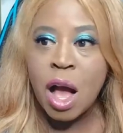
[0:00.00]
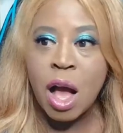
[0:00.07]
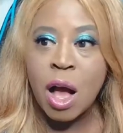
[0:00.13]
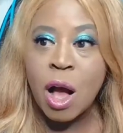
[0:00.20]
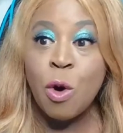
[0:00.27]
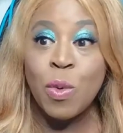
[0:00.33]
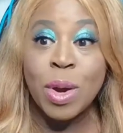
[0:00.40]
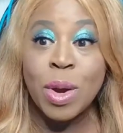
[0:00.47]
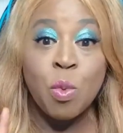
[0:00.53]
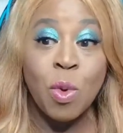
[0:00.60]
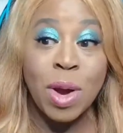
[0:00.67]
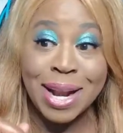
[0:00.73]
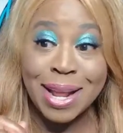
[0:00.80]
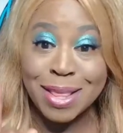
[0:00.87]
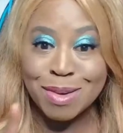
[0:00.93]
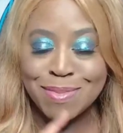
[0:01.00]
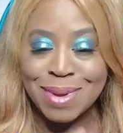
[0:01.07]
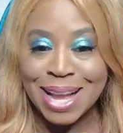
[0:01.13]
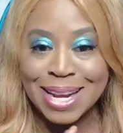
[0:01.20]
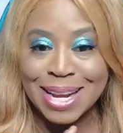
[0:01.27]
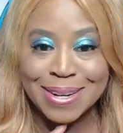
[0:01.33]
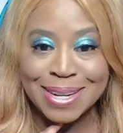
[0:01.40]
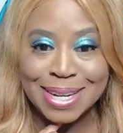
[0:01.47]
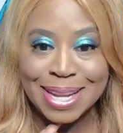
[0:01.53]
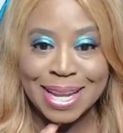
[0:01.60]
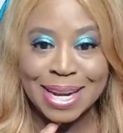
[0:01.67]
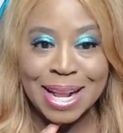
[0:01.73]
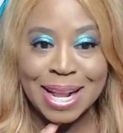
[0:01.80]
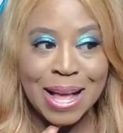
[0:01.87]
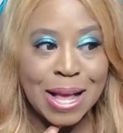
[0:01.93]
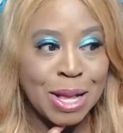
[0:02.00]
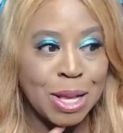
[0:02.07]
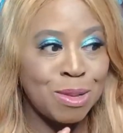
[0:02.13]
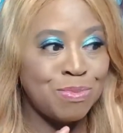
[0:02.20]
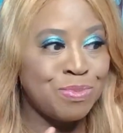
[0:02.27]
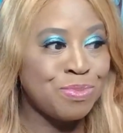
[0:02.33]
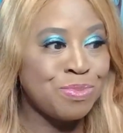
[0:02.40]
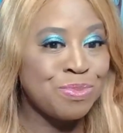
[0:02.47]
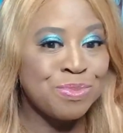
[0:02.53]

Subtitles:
Oh, and one other minor nit. And